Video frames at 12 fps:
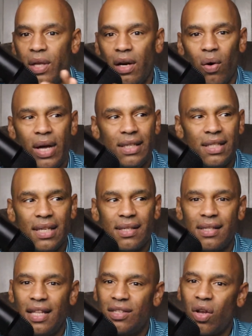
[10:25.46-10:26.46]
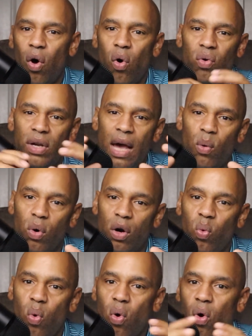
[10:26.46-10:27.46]
you know, it's just this whole
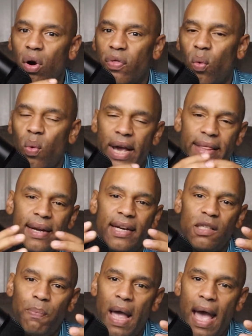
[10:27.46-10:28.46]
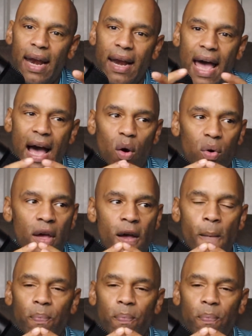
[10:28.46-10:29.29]
network war, the way that it's panning out,